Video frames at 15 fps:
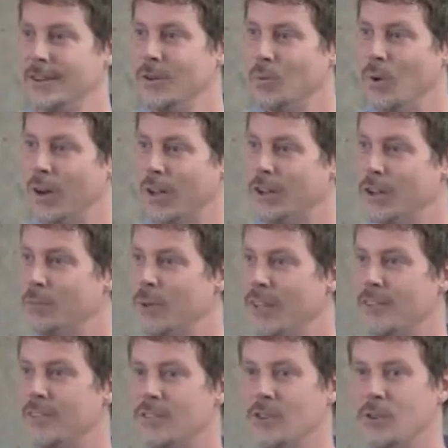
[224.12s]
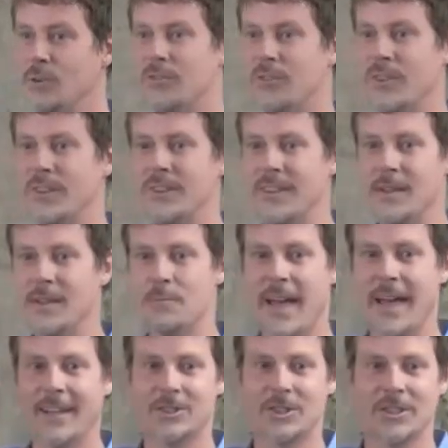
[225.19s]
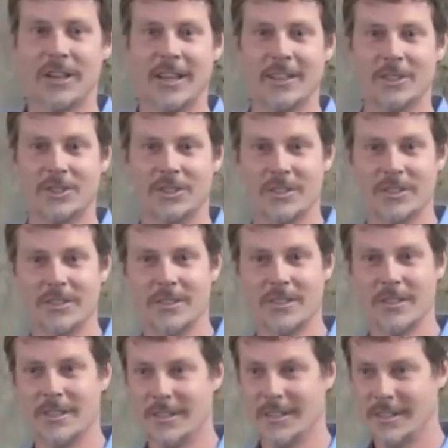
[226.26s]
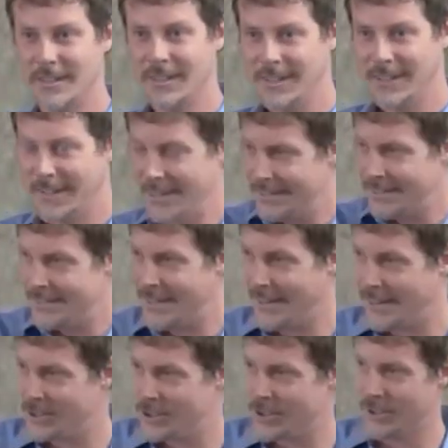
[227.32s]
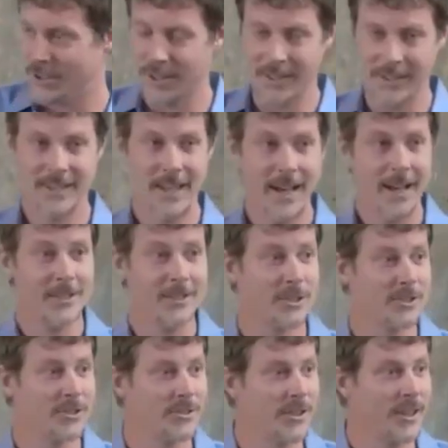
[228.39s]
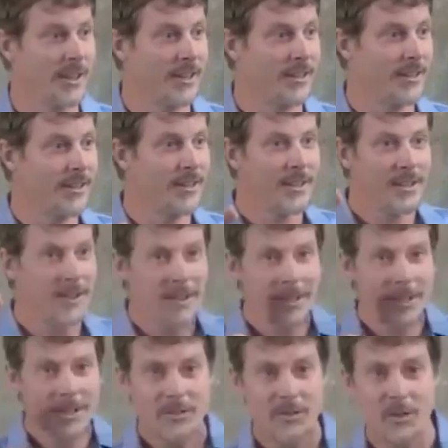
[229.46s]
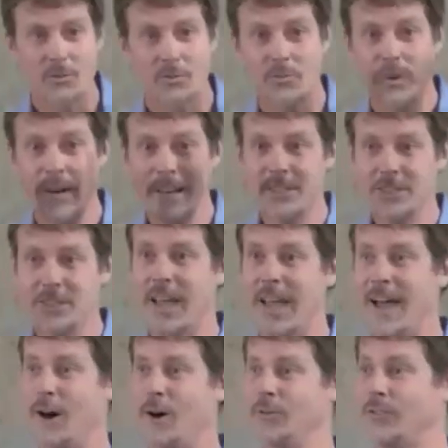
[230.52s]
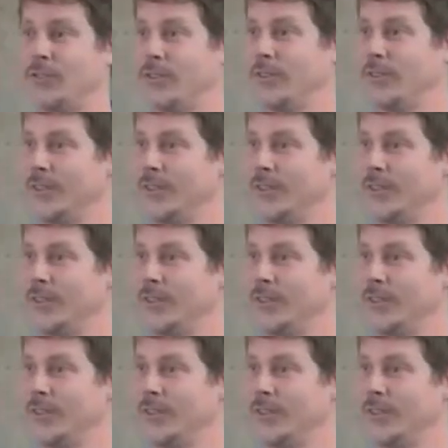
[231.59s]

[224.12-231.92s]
What could be is using the imagination intentionally, consciously, to reach out